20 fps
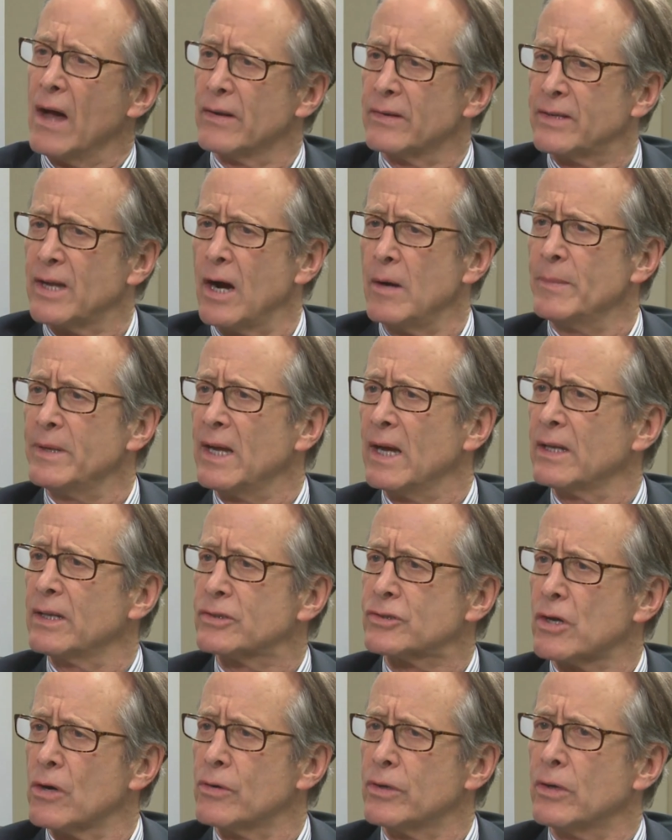tell me,
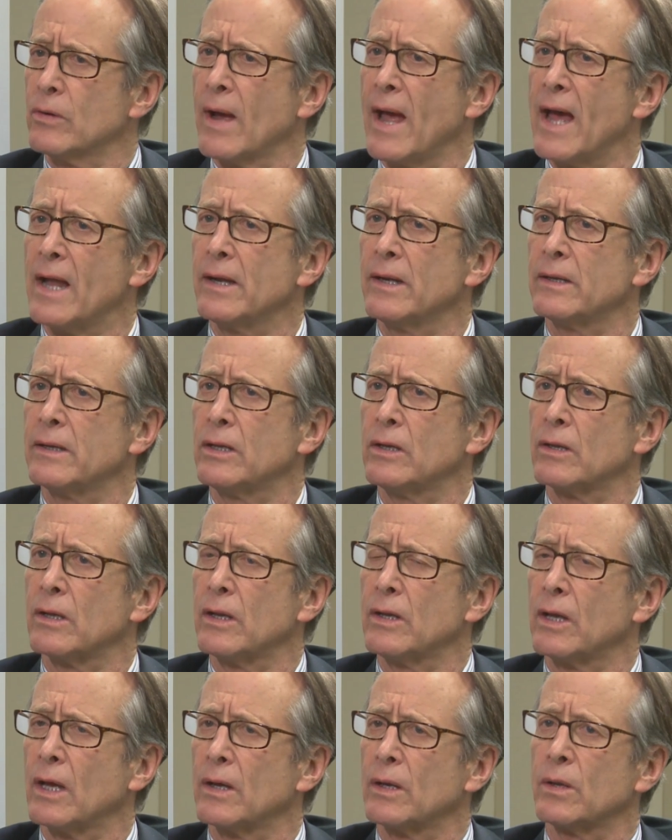so you had
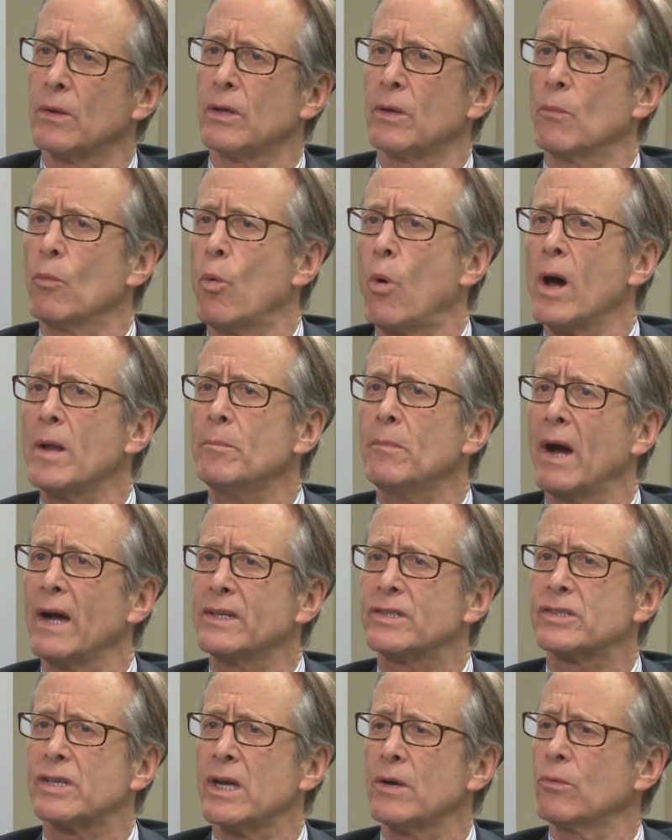one
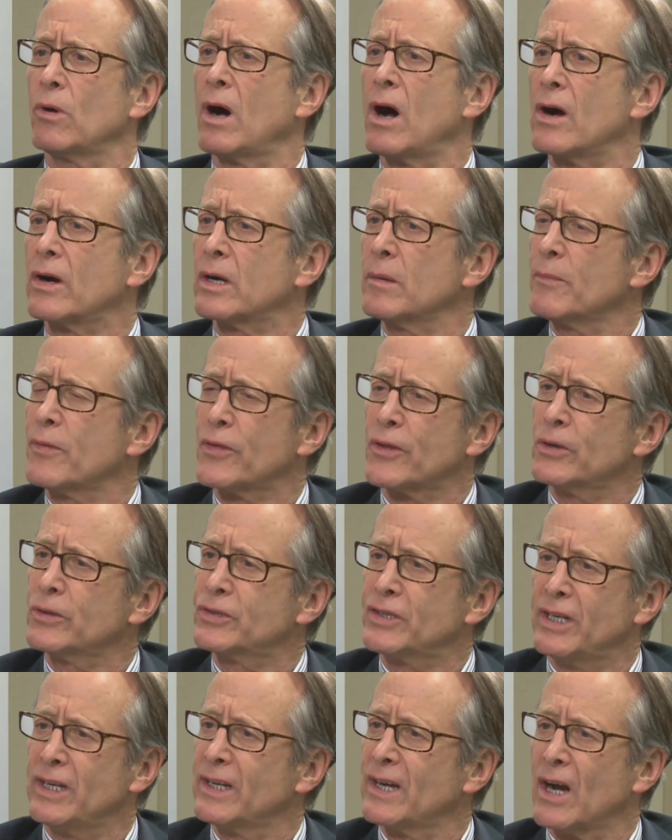might say, well, how come
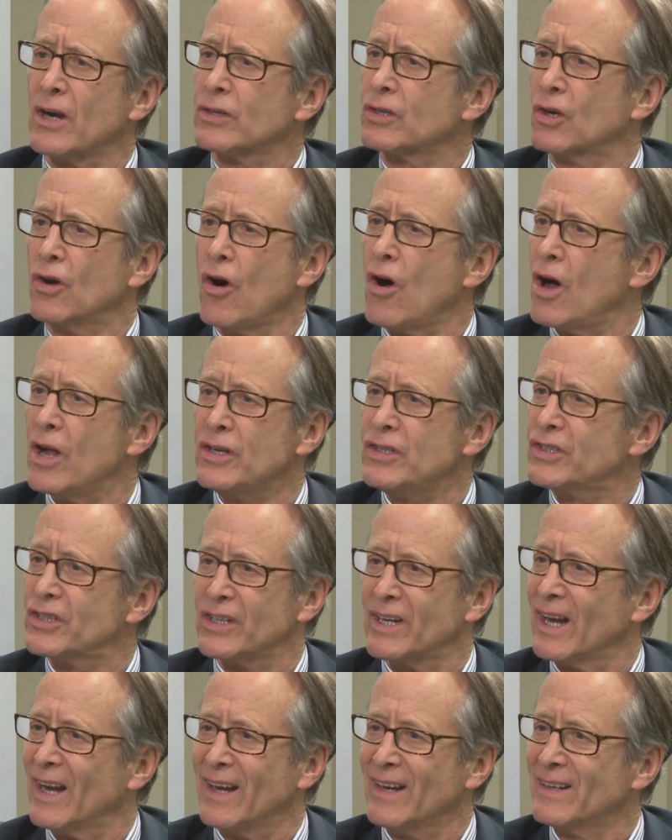13 aren't gone
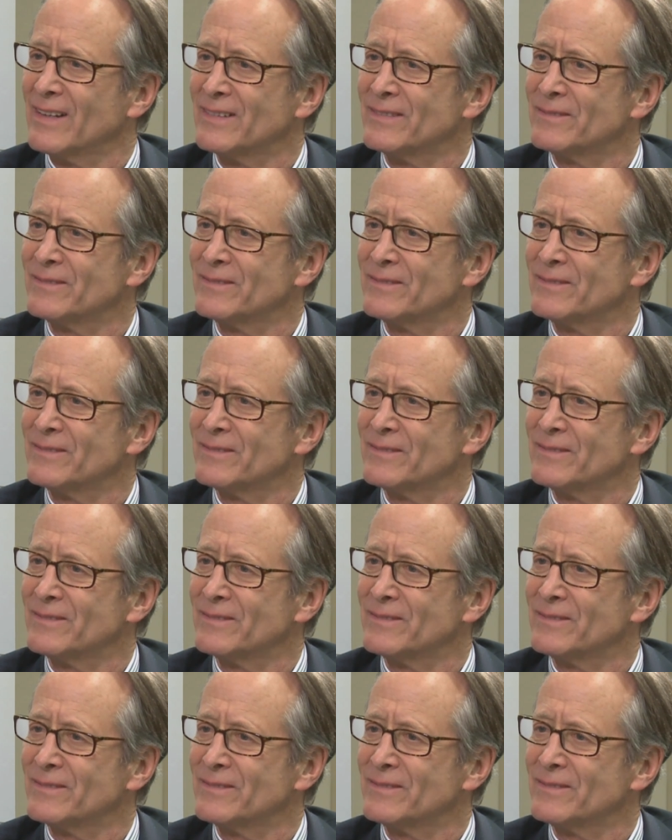today?